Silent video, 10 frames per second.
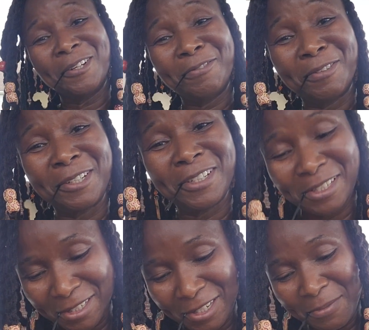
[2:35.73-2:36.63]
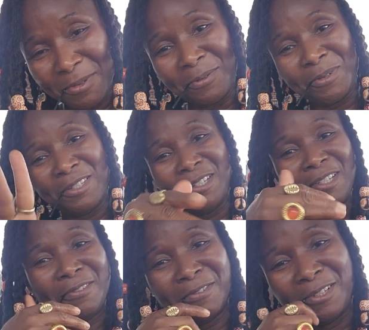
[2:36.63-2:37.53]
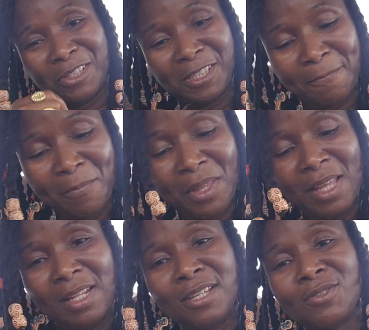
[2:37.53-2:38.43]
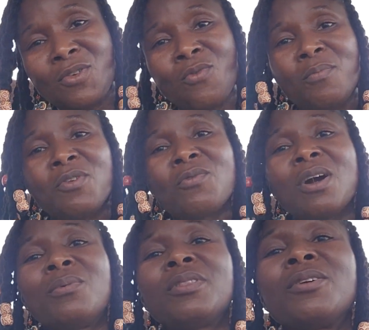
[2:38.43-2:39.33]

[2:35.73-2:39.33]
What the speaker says: looked funny, didn't it? But wait till it's finished. Let's go one more round